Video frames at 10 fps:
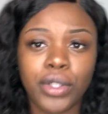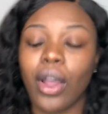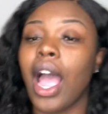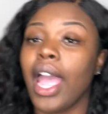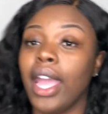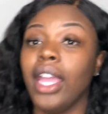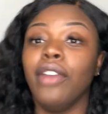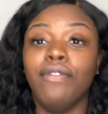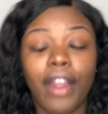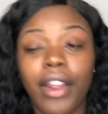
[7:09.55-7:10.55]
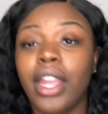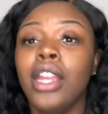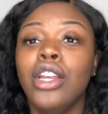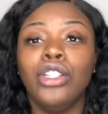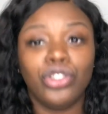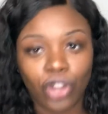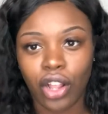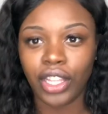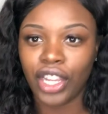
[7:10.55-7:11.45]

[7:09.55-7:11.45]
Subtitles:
So I very strongly